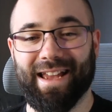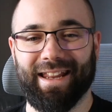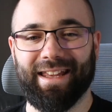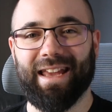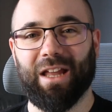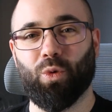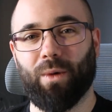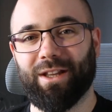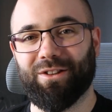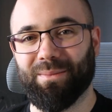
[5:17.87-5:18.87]
and I can't
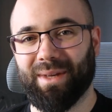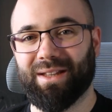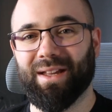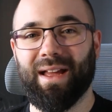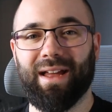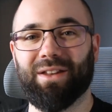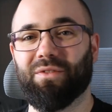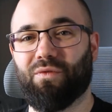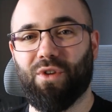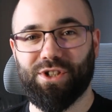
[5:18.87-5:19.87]
wait to meet the
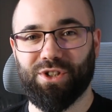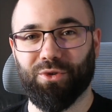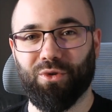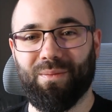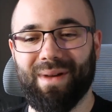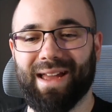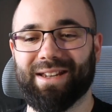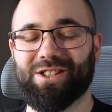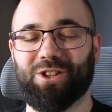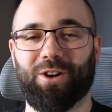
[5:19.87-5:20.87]
first group
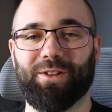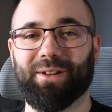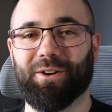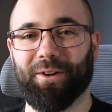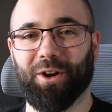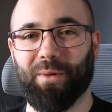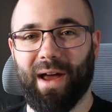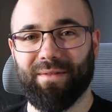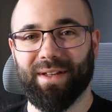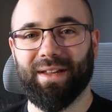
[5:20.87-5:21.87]
and start learning
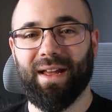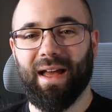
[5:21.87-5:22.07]
Revit